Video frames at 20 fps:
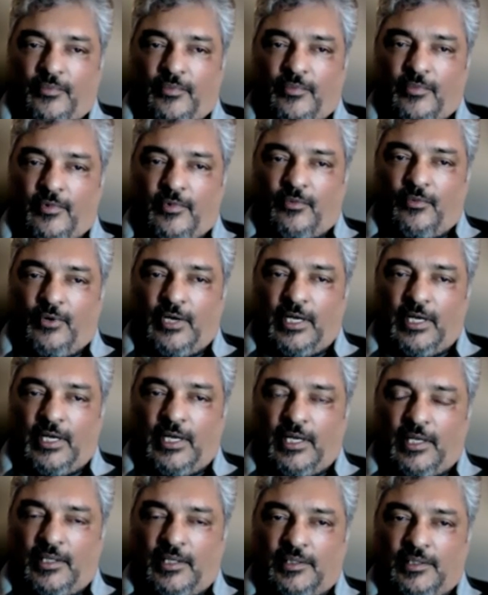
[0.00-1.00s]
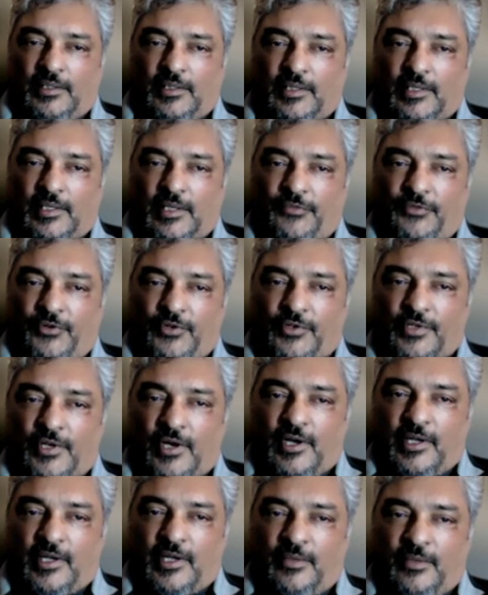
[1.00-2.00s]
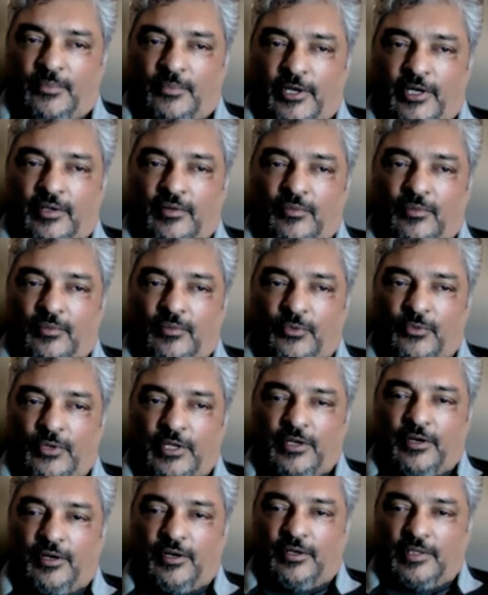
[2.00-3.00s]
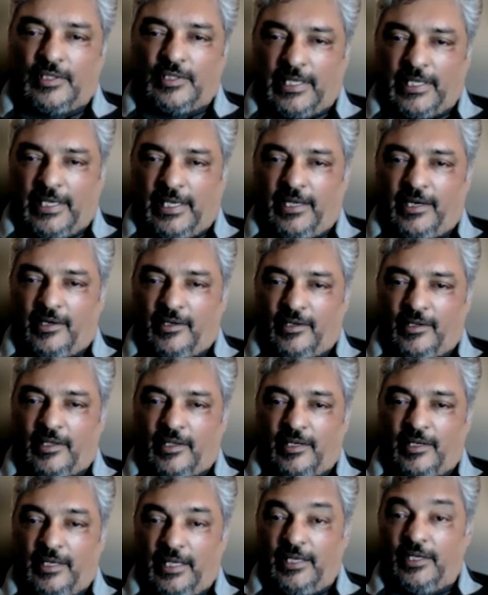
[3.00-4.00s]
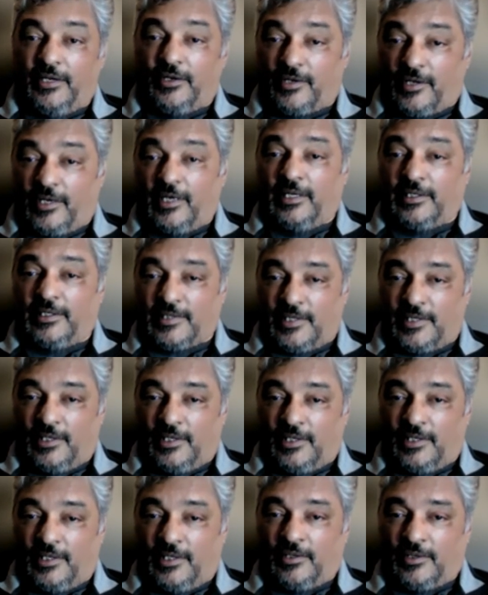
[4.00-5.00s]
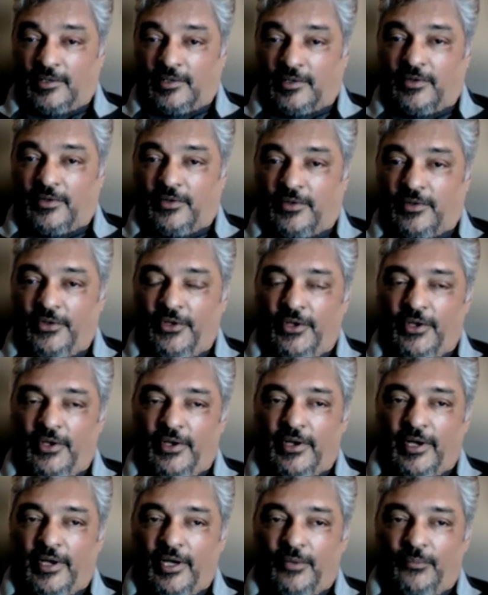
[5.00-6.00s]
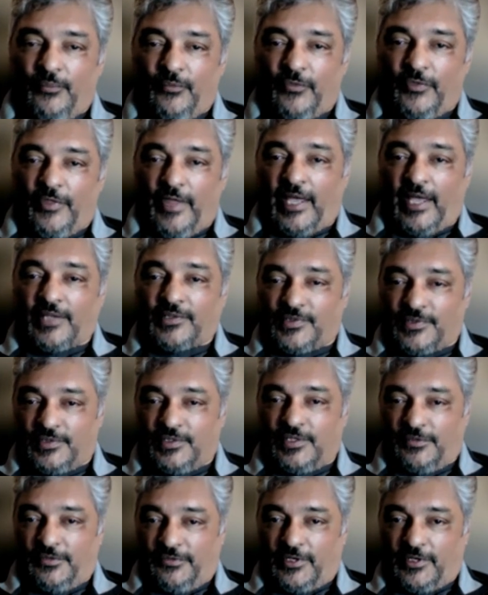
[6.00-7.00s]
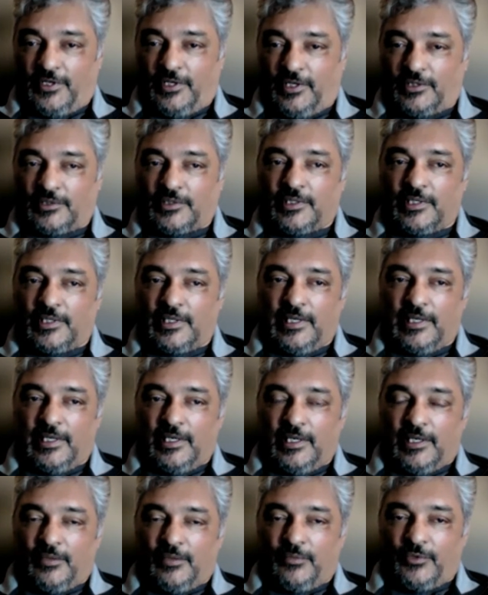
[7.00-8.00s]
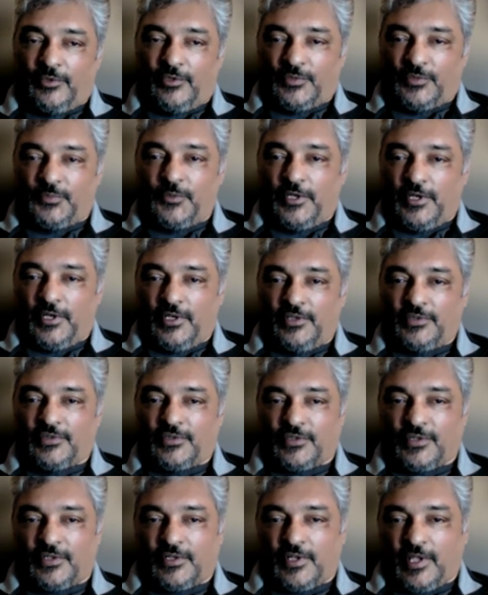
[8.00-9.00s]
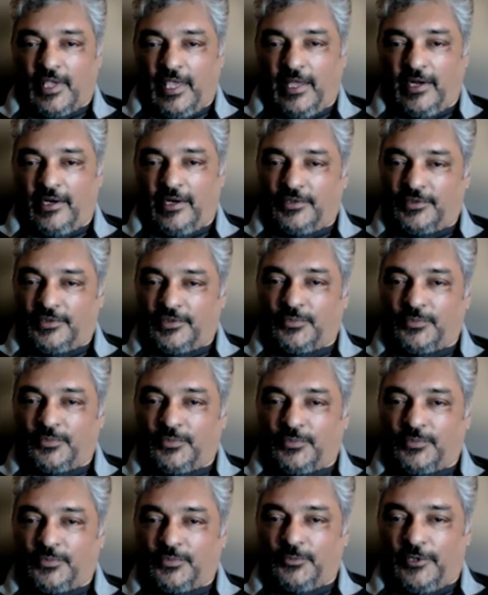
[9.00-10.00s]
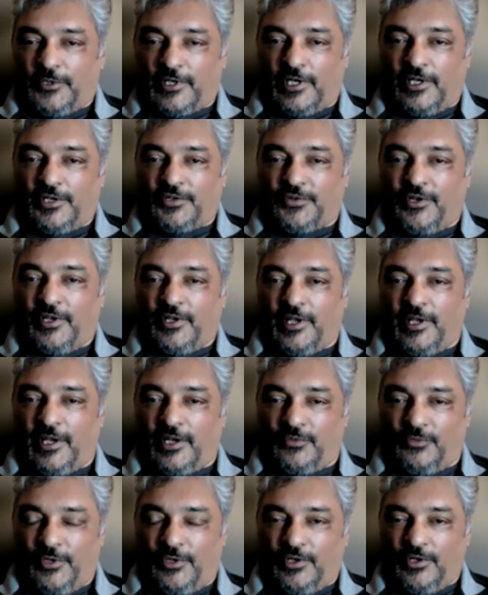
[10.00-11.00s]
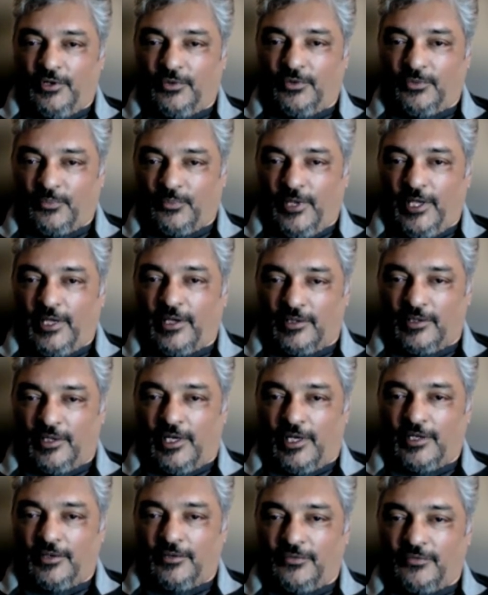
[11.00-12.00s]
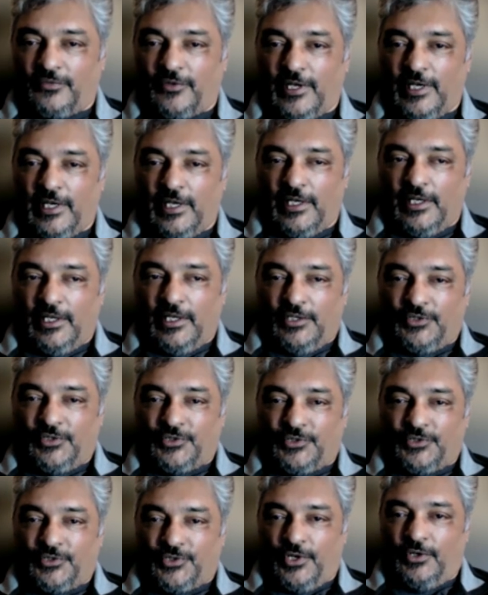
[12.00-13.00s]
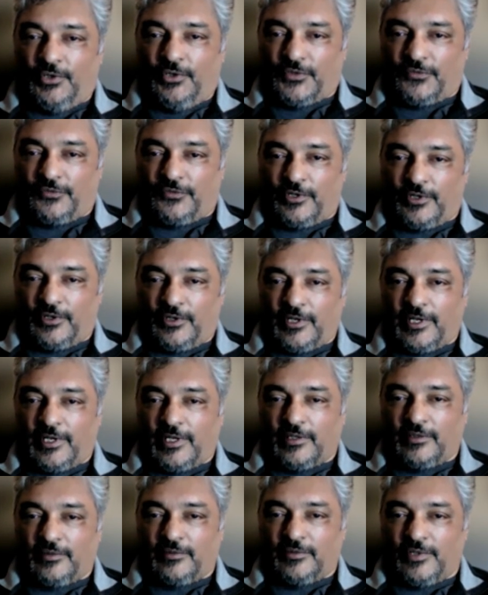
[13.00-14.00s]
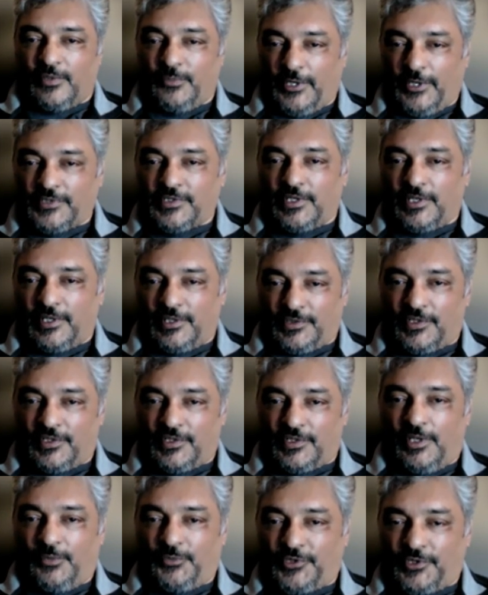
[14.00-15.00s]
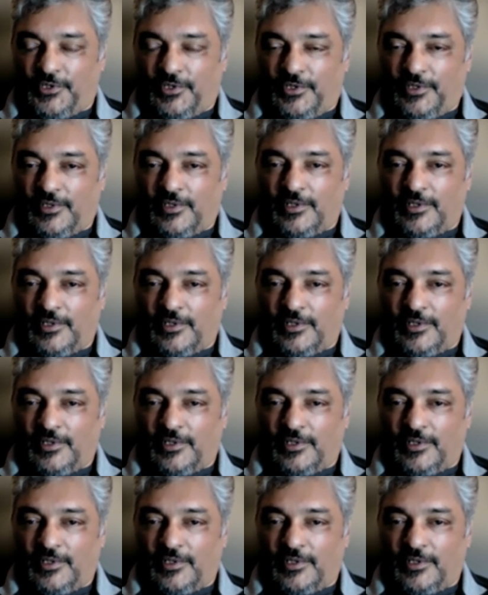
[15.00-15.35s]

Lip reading: Well, if you're talking about what we call in Canada Canadian content, that's difficult, just because Canada's a small country and we don't make a lot of shows for domestic consumption.